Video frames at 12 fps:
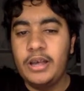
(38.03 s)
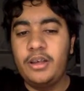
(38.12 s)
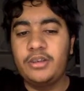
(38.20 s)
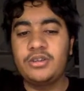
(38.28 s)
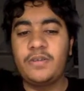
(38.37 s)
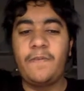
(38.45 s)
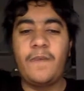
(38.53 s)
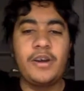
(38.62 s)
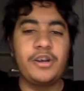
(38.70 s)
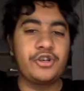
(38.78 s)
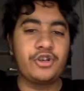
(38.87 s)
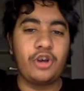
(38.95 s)
This is a
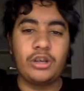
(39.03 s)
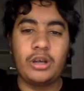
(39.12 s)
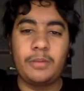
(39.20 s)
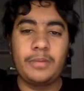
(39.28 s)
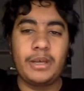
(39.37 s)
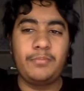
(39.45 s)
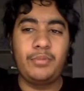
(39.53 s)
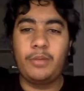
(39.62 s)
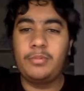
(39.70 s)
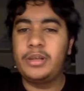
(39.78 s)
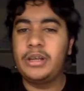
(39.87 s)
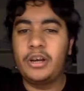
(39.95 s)
very short update,
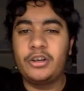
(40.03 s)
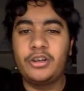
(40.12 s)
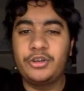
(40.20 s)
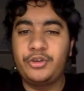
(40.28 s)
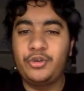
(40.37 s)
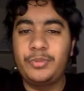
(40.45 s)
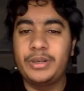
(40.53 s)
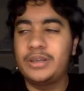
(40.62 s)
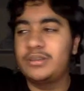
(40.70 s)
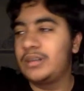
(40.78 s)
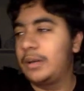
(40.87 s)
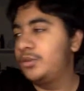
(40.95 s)
probably under 2
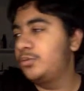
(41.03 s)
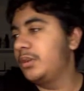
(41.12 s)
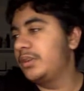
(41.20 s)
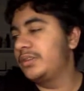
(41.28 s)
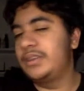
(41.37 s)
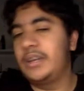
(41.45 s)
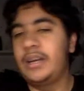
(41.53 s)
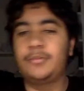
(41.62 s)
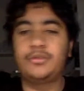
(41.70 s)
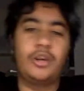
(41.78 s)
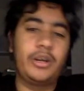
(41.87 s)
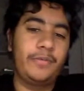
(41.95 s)
minutes. I just want to say I'm
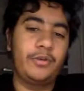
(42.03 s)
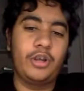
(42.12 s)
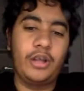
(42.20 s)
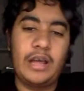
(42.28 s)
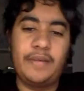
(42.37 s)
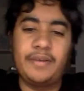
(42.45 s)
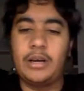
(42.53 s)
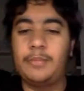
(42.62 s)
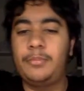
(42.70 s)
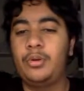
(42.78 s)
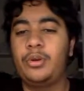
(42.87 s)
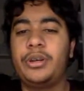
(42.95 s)
sorry for not having
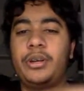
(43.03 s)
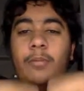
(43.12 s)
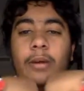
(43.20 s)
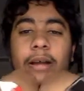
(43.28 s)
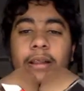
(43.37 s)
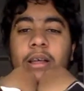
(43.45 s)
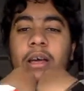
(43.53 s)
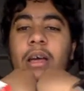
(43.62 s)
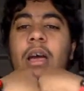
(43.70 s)
uploaded in a while.